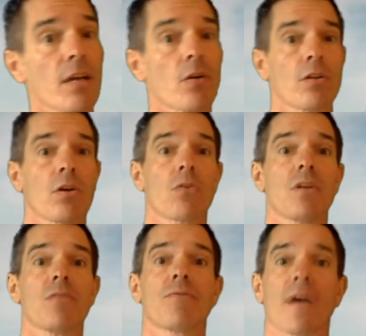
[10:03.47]
are not only
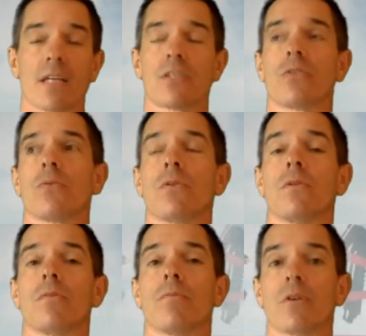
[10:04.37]
factual,
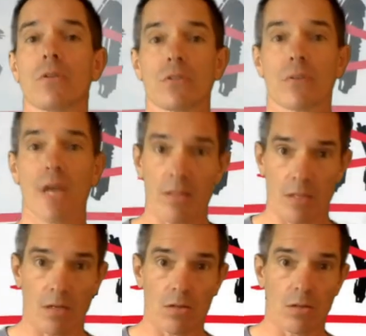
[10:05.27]
but also
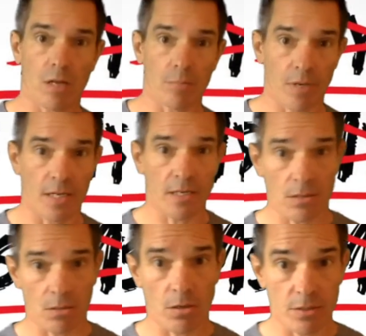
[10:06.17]
ethical and political
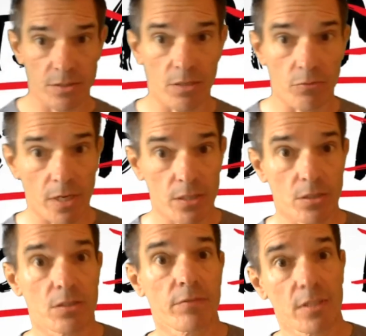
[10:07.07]
considerations
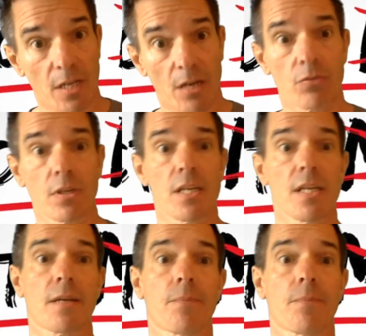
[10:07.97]
of integrity here.